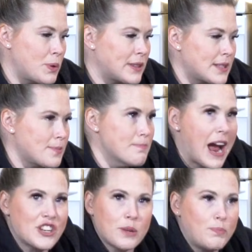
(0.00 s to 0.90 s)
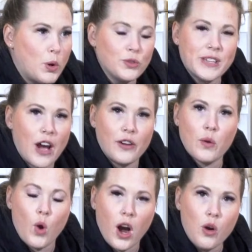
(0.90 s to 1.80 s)
put this magic bowl down
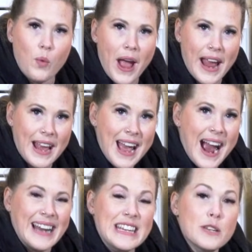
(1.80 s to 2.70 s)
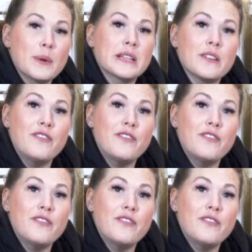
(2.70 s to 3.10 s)
and walk away. I need to bring the